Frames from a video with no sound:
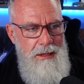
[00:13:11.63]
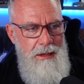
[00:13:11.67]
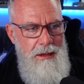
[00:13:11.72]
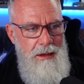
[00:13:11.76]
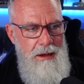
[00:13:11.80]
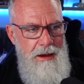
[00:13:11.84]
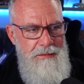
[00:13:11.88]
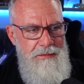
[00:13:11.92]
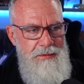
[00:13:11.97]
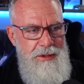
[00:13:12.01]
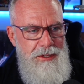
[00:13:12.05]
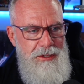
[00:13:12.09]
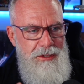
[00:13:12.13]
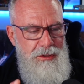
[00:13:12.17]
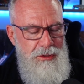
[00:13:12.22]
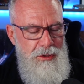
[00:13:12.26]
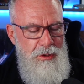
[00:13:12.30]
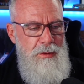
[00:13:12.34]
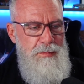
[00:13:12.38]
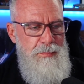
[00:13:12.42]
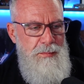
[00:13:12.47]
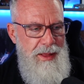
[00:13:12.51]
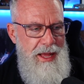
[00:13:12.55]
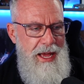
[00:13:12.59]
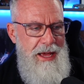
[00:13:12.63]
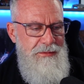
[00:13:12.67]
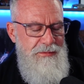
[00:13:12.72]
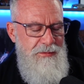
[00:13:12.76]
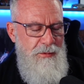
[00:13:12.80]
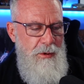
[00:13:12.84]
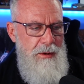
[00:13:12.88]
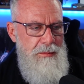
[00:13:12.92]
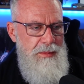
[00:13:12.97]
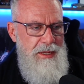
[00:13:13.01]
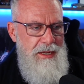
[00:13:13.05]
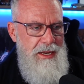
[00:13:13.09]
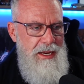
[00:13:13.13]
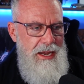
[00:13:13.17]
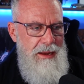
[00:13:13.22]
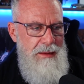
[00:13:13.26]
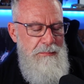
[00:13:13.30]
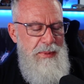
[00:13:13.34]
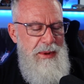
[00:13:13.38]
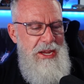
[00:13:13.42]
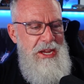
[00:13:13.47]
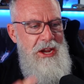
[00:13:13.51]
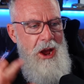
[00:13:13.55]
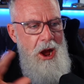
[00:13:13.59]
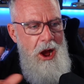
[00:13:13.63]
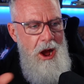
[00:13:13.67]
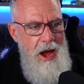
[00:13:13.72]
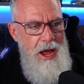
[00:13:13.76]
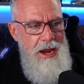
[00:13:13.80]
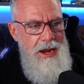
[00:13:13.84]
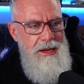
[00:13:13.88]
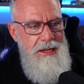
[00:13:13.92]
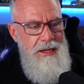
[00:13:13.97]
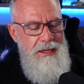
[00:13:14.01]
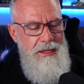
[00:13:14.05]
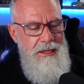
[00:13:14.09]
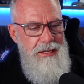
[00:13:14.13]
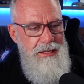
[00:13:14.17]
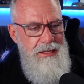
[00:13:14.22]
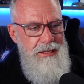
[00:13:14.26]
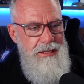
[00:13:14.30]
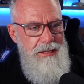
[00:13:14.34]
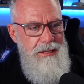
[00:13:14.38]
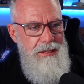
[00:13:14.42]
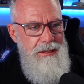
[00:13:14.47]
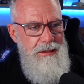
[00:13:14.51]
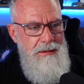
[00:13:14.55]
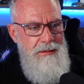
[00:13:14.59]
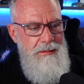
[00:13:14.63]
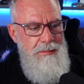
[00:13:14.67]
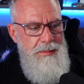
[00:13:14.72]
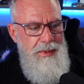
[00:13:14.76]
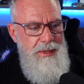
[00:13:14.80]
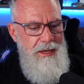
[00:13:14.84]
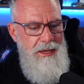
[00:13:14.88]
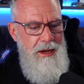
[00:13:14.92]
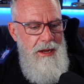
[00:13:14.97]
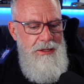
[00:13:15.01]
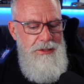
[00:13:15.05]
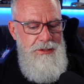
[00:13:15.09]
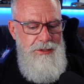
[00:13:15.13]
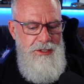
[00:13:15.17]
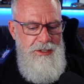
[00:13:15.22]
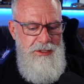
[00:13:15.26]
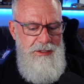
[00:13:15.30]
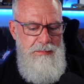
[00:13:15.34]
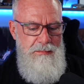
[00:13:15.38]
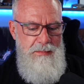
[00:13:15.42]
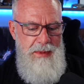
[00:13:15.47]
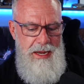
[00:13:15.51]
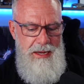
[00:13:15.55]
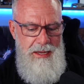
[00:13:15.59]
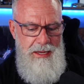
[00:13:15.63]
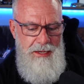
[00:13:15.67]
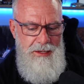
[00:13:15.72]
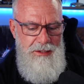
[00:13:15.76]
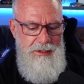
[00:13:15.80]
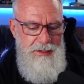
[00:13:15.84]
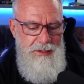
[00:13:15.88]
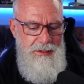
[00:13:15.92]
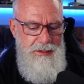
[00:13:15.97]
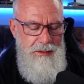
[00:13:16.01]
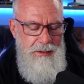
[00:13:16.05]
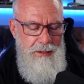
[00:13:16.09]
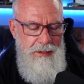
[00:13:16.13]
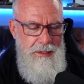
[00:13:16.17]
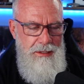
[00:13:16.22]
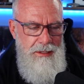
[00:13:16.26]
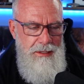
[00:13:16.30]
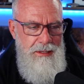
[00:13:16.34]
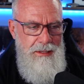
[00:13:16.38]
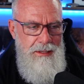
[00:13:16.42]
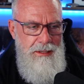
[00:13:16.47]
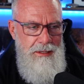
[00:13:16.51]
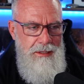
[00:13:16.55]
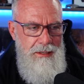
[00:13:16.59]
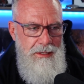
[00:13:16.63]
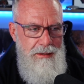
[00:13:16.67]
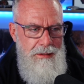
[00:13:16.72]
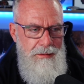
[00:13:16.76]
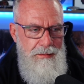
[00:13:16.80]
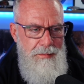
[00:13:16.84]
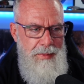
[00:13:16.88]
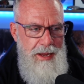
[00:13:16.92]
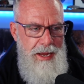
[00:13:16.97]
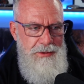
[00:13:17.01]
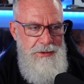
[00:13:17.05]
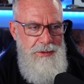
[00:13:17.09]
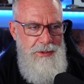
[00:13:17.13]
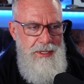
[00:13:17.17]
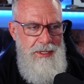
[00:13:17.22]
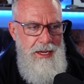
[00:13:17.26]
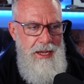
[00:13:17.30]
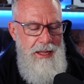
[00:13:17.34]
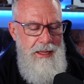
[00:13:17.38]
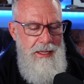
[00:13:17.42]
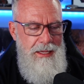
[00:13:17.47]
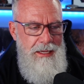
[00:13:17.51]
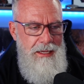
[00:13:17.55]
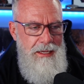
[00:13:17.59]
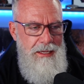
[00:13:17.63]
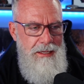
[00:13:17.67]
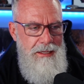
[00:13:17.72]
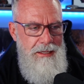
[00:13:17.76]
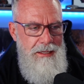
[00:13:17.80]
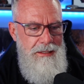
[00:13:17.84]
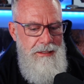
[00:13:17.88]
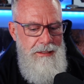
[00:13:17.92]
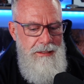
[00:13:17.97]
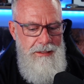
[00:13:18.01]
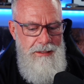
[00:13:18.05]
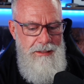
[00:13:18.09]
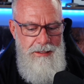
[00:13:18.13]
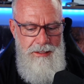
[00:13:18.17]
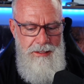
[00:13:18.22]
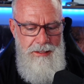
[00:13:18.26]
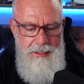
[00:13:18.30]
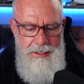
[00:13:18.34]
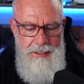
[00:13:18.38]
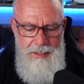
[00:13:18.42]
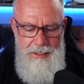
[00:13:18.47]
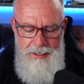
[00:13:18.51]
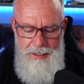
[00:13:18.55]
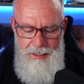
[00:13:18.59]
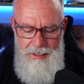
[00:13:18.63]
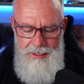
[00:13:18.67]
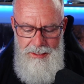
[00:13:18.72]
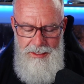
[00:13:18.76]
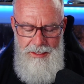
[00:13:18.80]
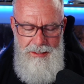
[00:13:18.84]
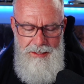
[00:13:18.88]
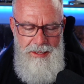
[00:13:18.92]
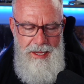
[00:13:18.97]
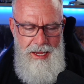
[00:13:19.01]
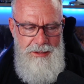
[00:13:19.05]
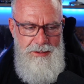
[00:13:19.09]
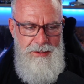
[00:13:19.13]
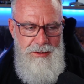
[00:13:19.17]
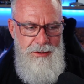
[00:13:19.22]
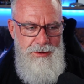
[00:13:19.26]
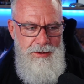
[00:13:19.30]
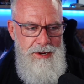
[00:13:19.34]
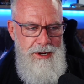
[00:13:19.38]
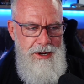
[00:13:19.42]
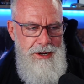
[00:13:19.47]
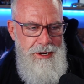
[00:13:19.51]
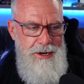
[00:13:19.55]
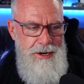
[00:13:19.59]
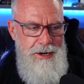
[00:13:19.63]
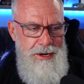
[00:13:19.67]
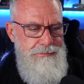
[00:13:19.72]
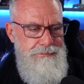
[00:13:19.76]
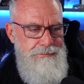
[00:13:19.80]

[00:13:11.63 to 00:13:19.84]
of the Zoom platform today beyond beyond just meetings. Patrick Kelley, tattooed nerd.